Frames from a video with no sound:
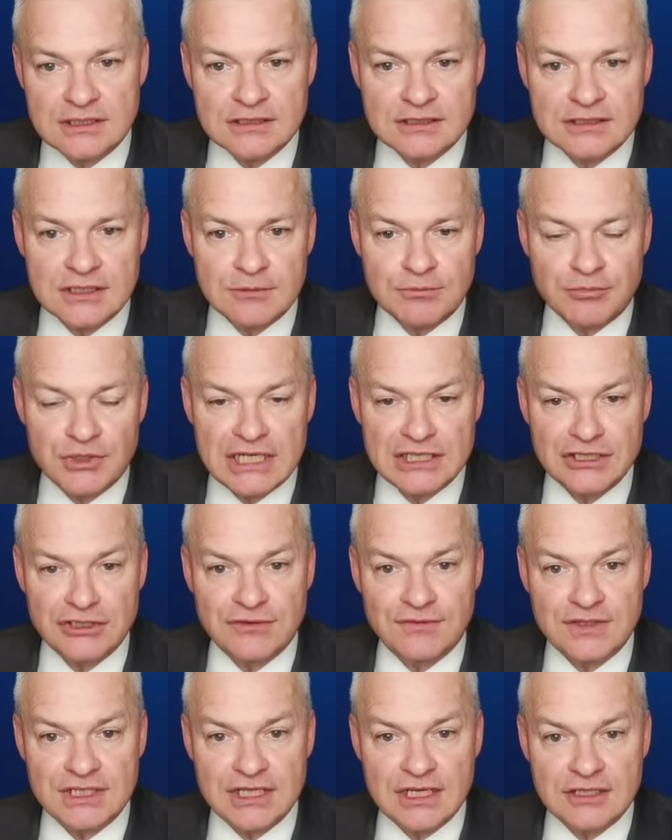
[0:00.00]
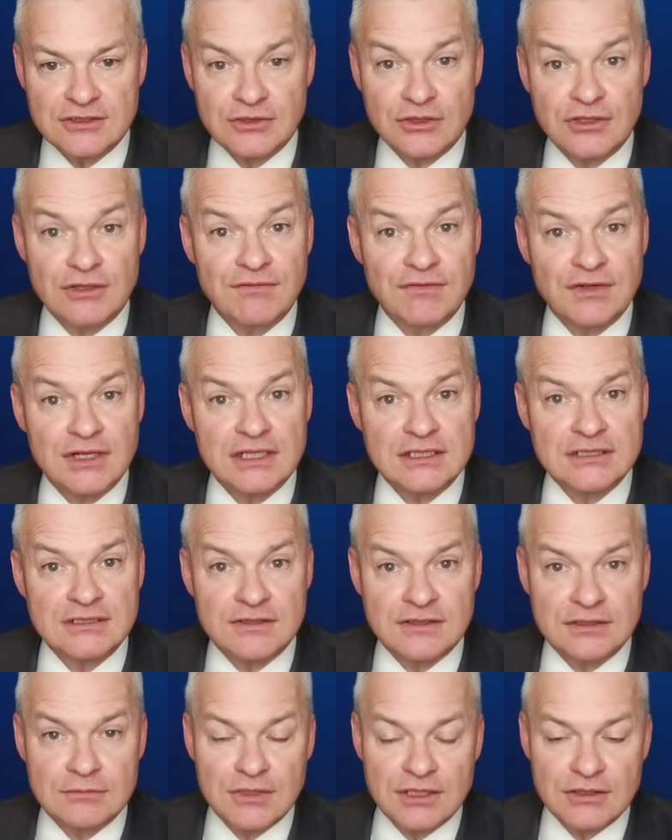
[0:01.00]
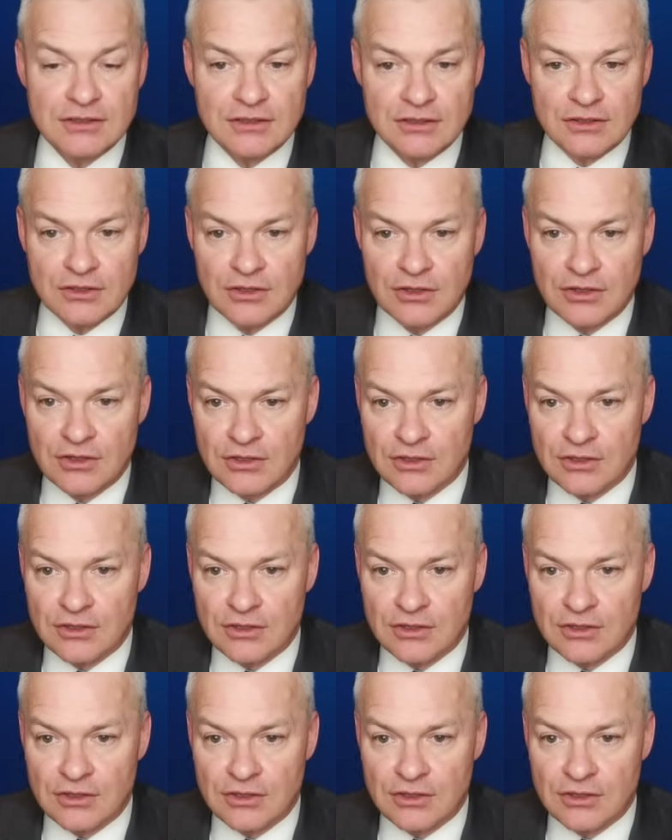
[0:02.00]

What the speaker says: So brand new videos on the first of the month,